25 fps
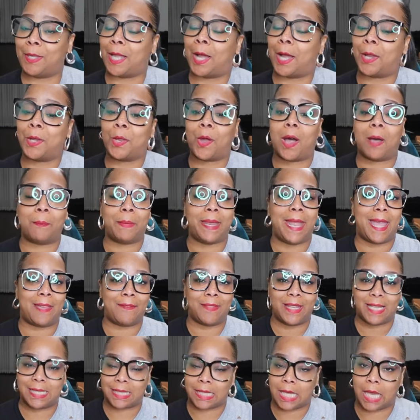Y'all know I'm in
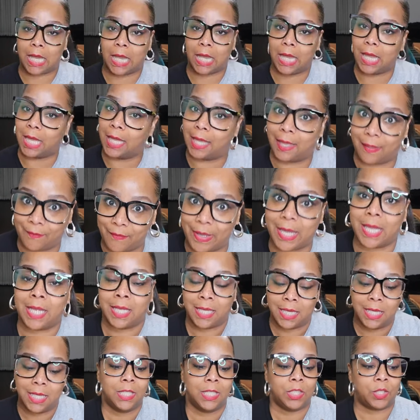heaven because I love
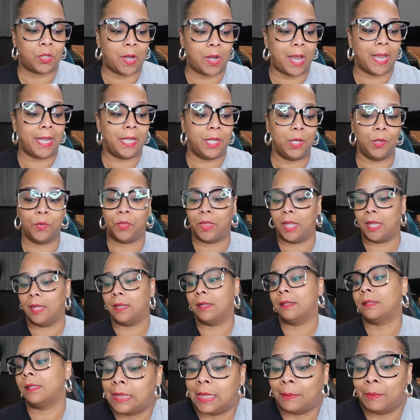trying new
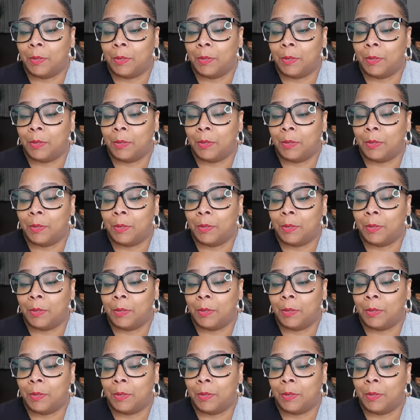things.